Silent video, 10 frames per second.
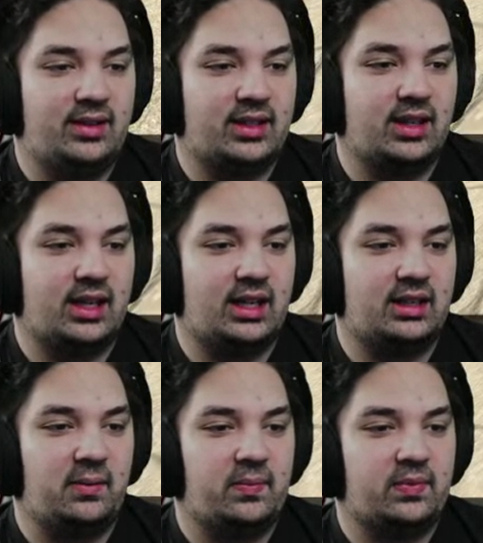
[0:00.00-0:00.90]
you got
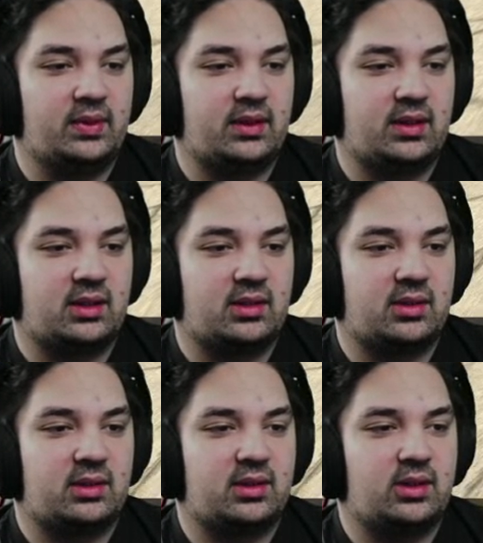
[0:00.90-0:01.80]

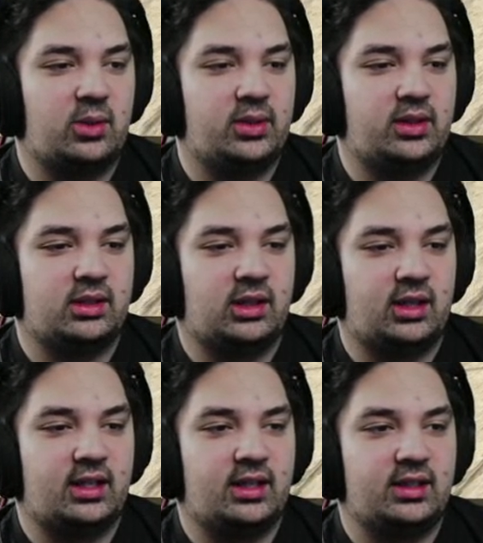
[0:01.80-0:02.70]
Cody
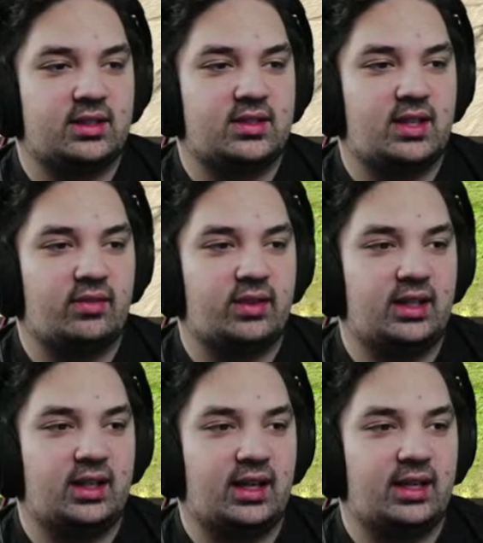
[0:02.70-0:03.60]
clocking in at
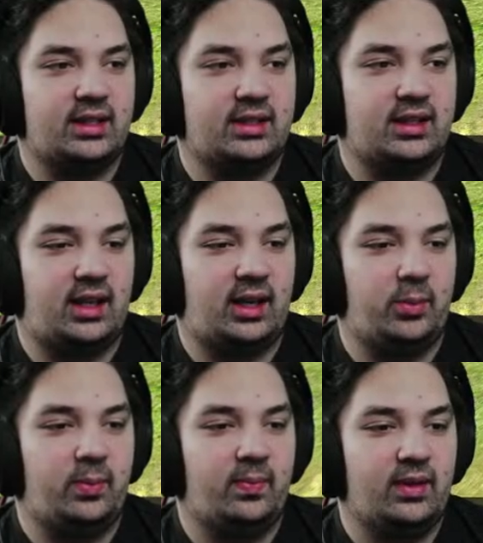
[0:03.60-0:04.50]
79.
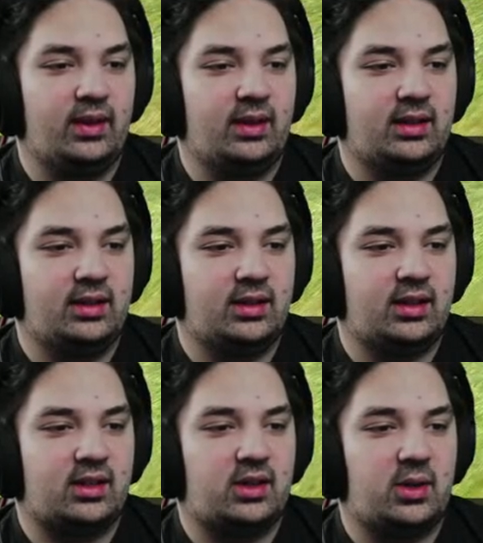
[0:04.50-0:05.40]
Damn. You
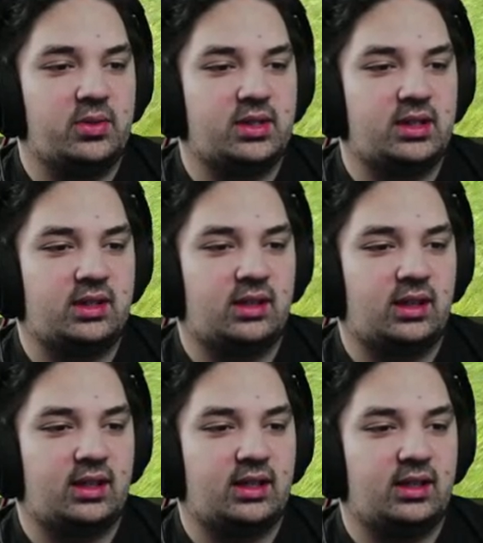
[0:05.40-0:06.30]
got Cozy
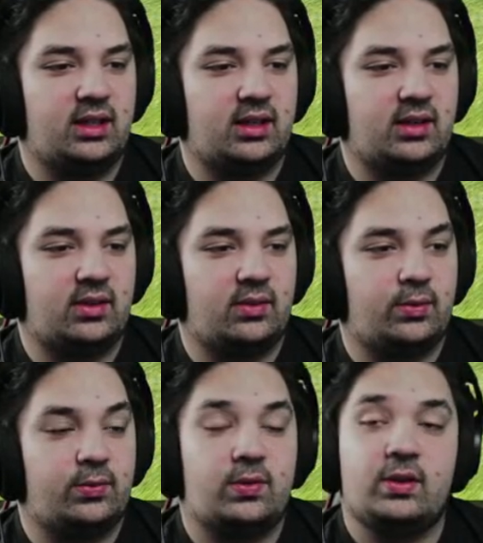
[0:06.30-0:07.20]
clocking in at
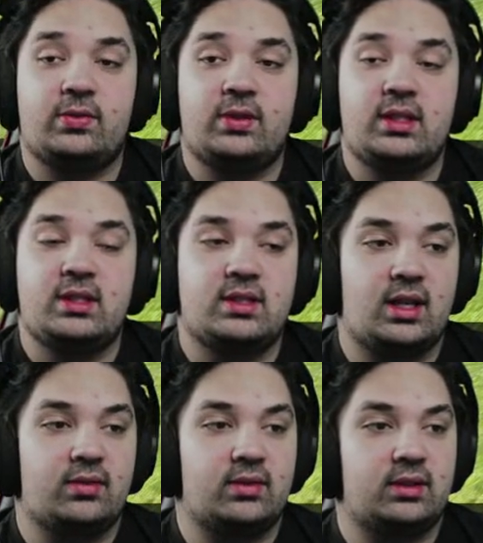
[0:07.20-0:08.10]

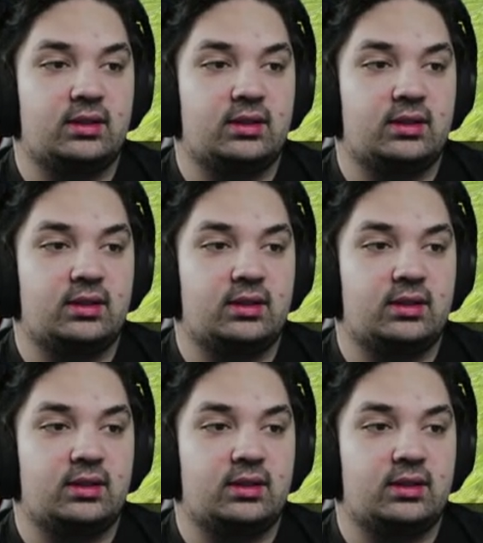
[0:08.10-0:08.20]
57.